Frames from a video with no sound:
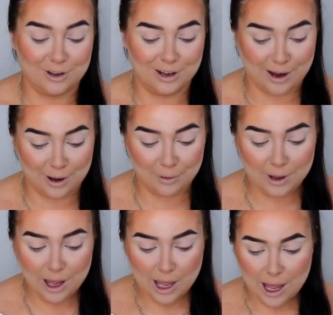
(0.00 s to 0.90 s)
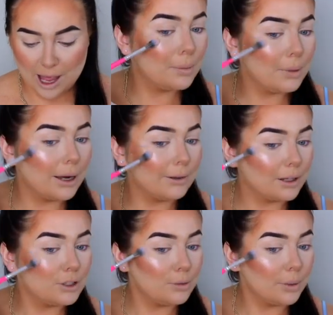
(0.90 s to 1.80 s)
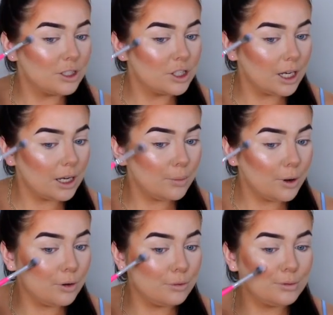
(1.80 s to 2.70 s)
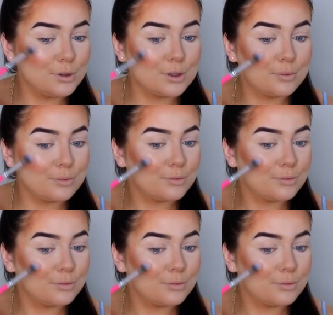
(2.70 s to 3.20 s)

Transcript: on it now. Applying that to my cheekbones,